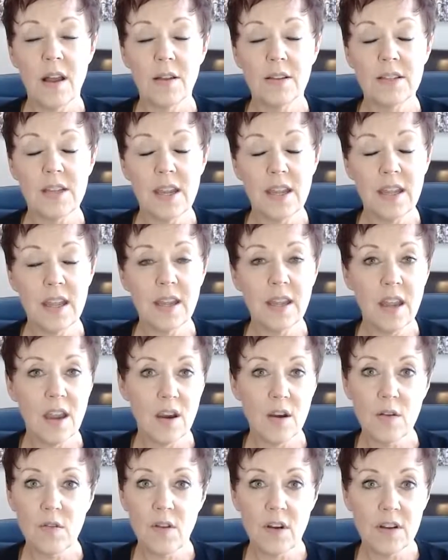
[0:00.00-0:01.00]
Taking
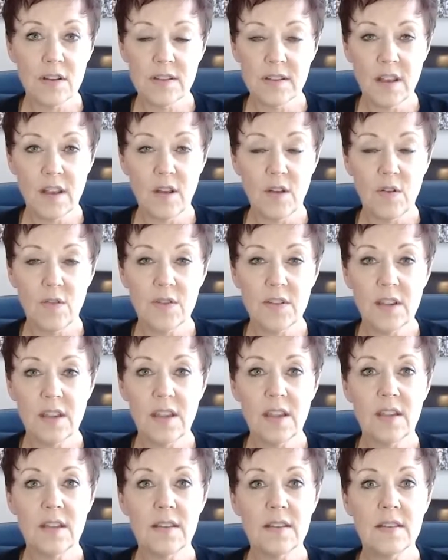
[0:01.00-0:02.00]
care of ourselves
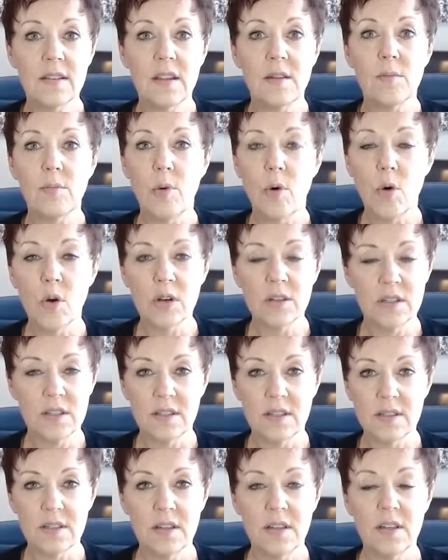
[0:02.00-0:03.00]
is
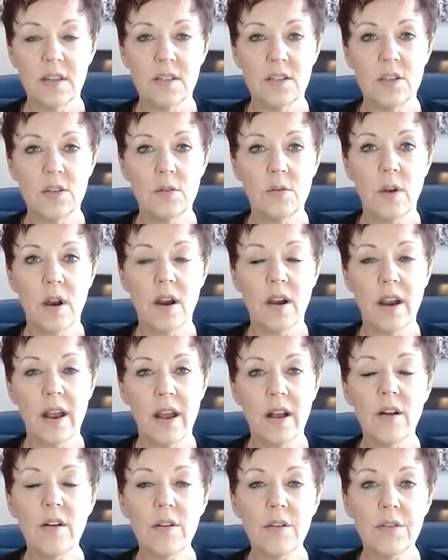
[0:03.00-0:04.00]
important to our
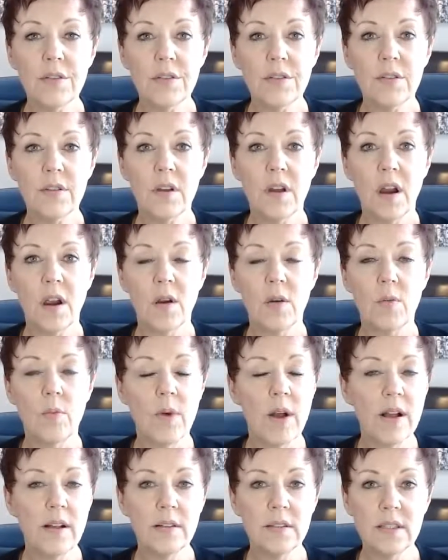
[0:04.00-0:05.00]
health, our
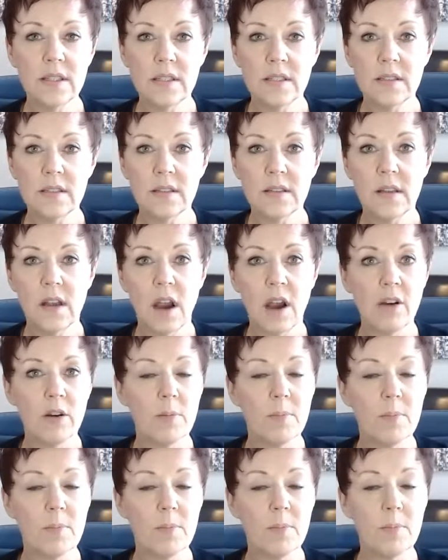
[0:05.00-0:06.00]
wellness,
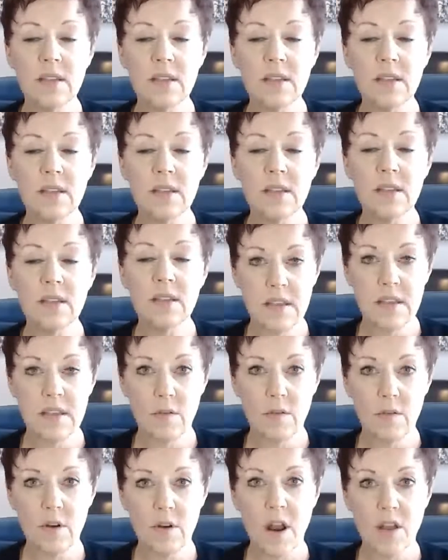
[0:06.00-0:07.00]
our ability to be there
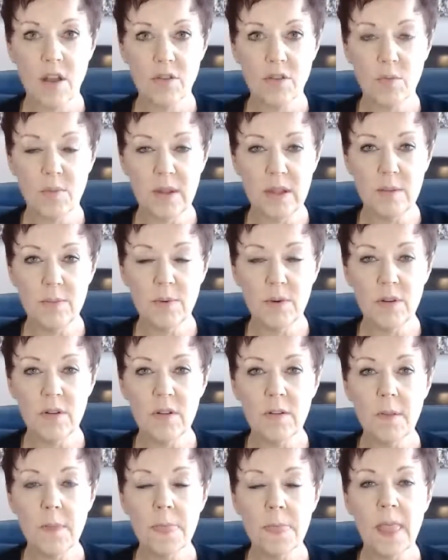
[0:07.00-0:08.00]
for other
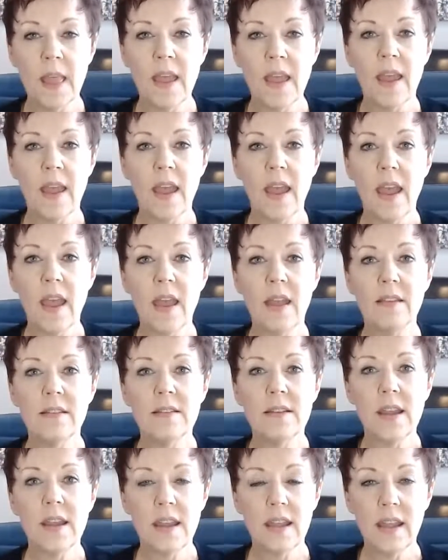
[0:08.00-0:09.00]
people. And
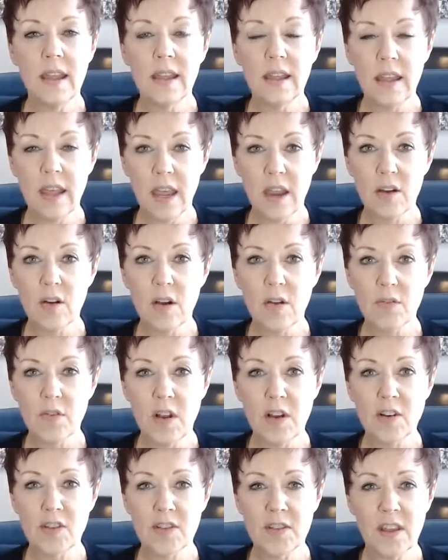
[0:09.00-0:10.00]
taking care of
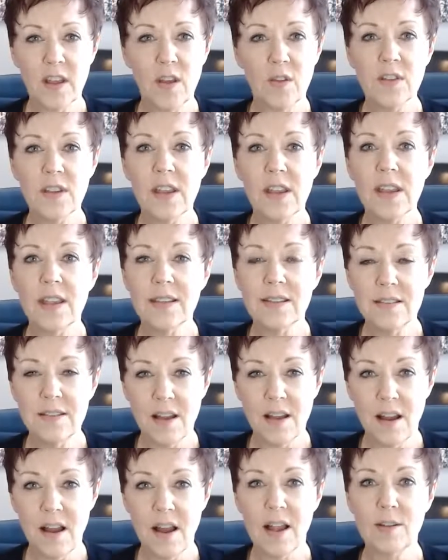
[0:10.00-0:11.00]
ourselves is
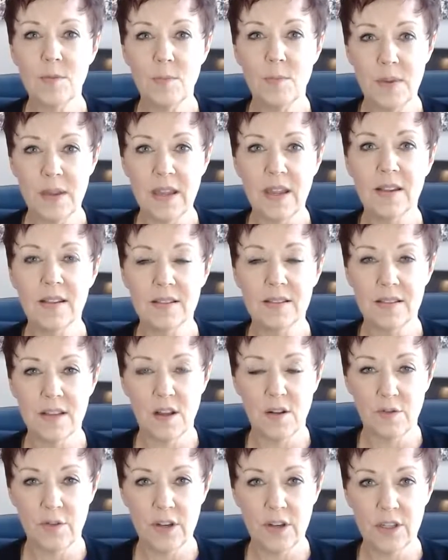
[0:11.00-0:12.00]
not being
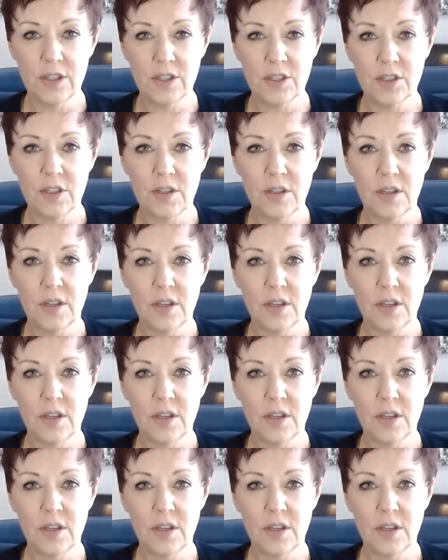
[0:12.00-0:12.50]
selfish.